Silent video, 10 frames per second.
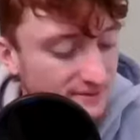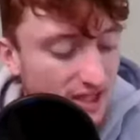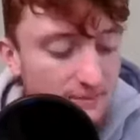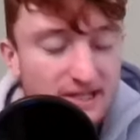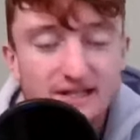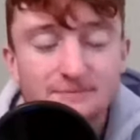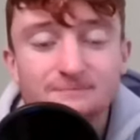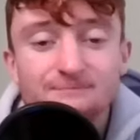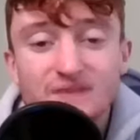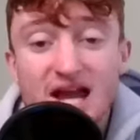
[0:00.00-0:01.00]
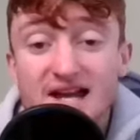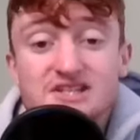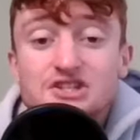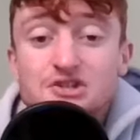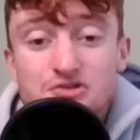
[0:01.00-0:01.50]
they had a
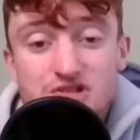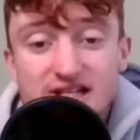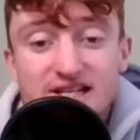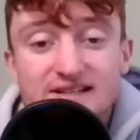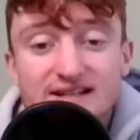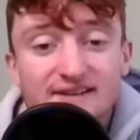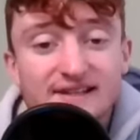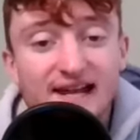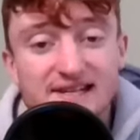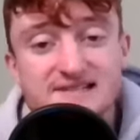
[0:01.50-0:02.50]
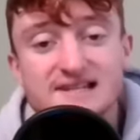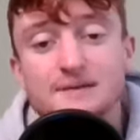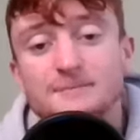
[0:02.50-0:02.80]
huge lead and they let it slip.